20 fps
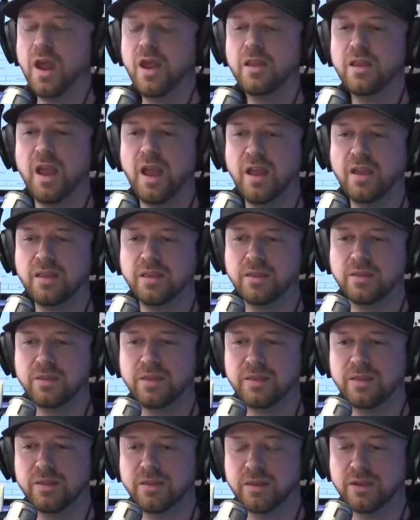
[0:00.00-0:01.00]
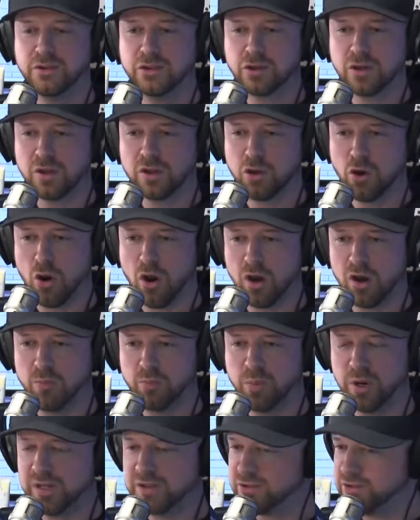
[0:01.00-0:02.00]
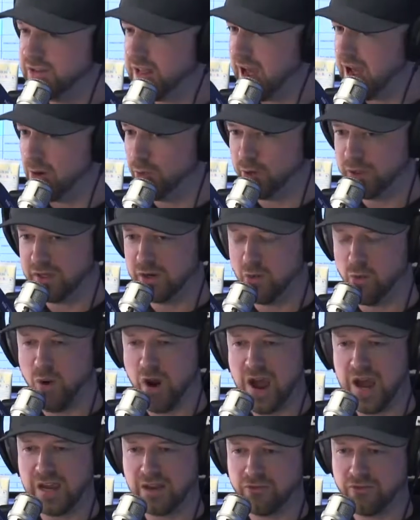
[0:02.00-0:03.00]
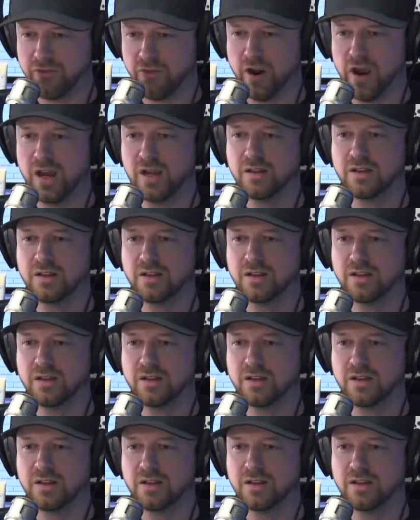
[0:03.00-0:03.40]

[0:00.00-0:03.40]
and this is a daughter, but it's not with your wife, right?